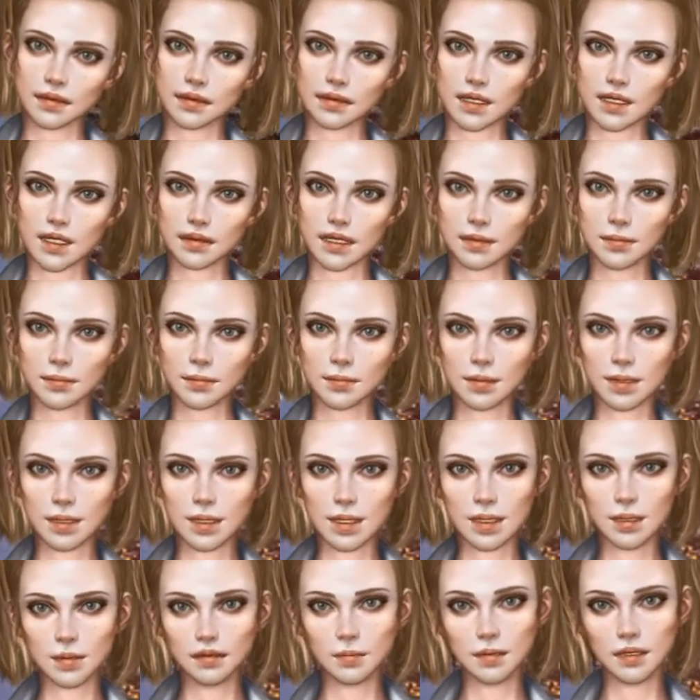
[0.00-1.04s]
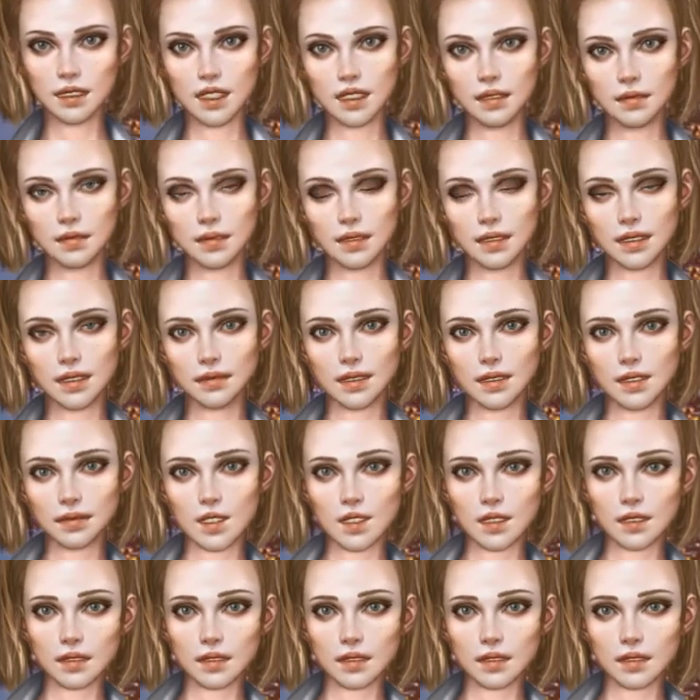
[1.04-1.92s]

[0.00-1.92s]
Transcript: The property offers a shared kitchen,